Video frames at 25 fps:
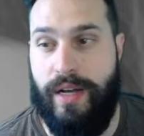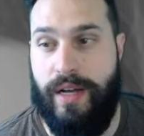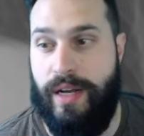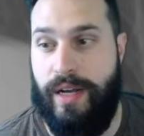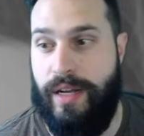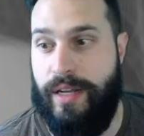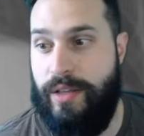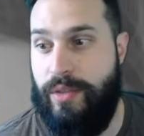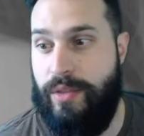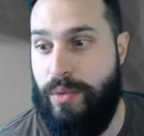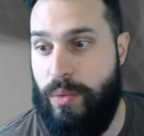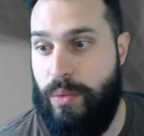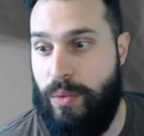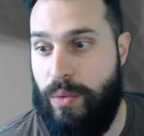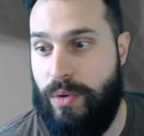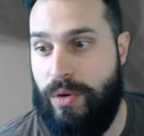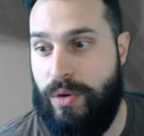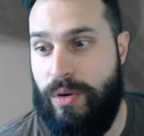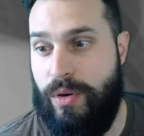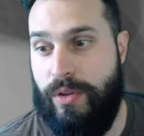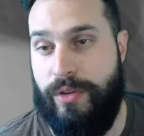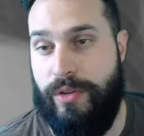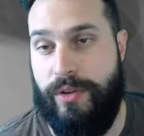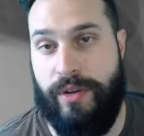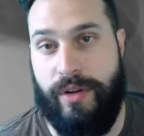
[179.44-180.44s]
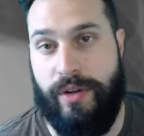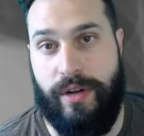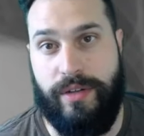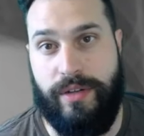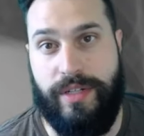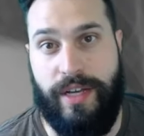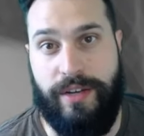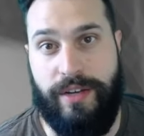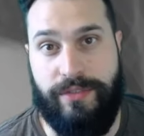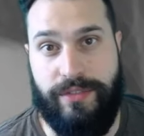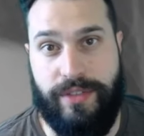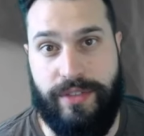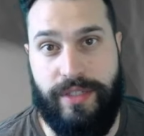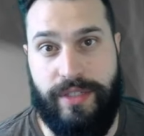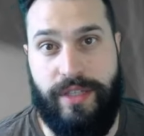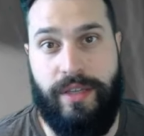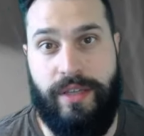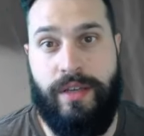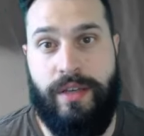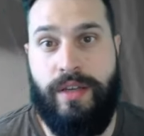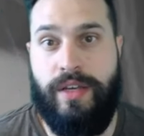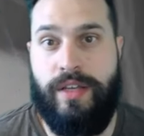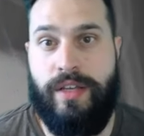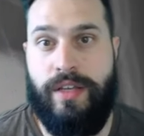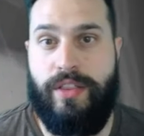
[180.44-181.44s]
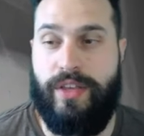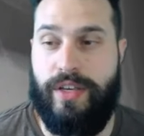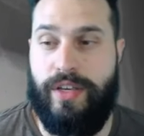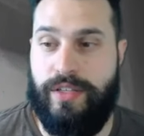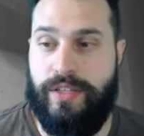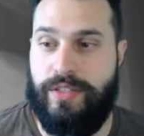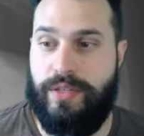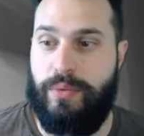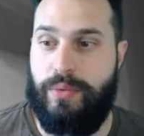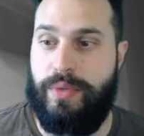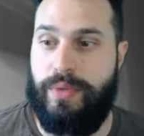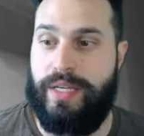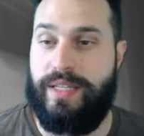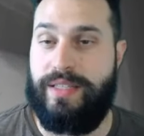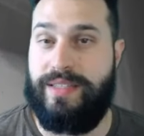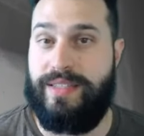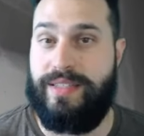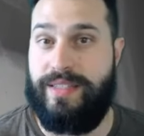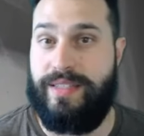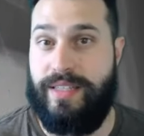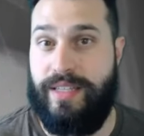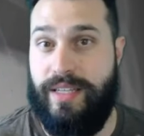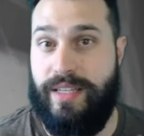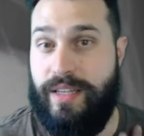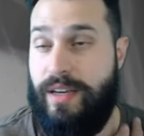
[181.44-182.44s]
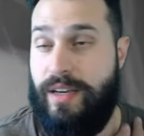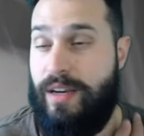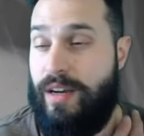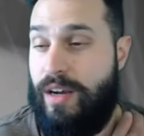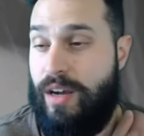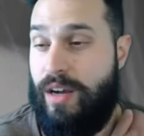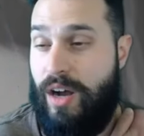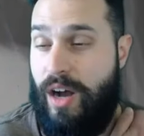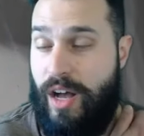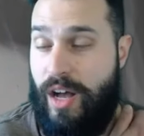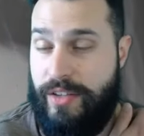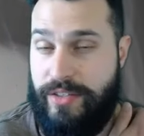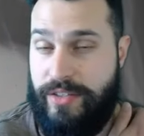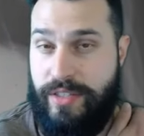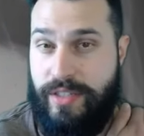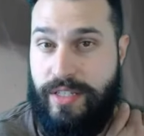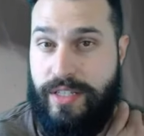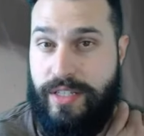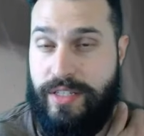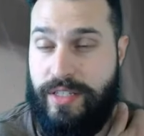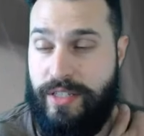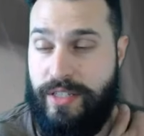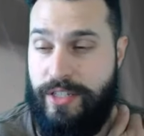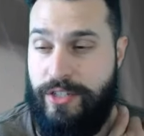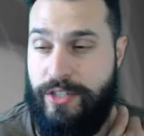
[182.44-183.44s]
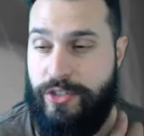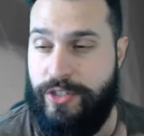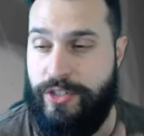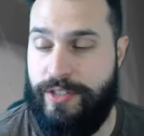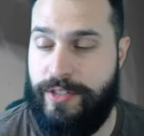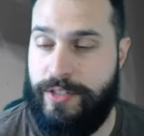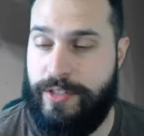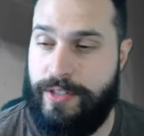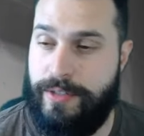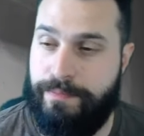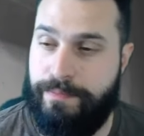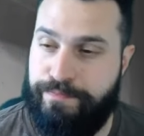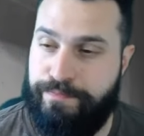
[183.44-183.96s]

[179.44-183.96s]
in the world, are definitely things that we can see causing these lesions.